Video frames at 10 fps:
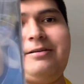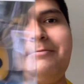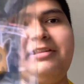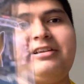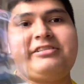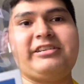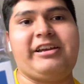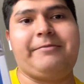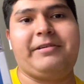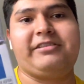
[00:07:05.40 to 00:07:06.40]
really
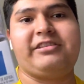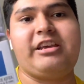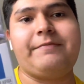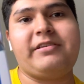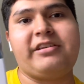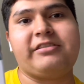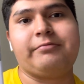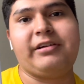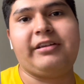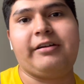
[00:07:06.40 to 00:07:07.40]
excited because Eevee is
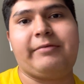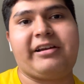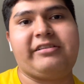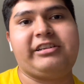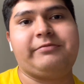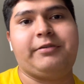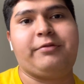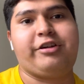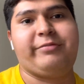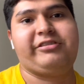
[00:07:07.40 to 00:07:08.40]
really a recognizable
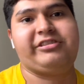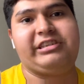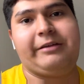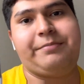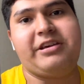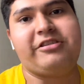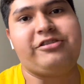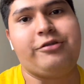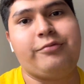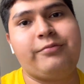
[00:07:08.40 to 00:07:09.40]
Pokemon just like
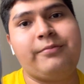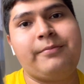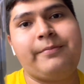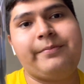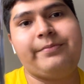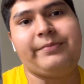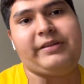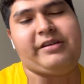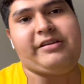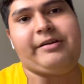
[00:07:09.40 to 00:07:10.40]
Pikachu.
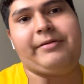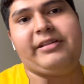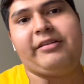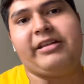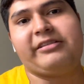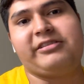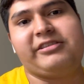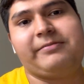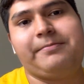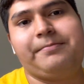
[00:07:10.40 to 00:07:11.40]
And I really like
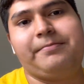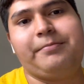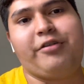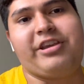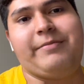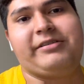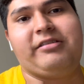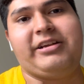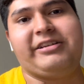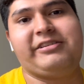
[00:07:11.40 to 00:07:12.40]
this Pokemon a
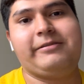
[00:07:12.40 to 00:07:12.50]
lot.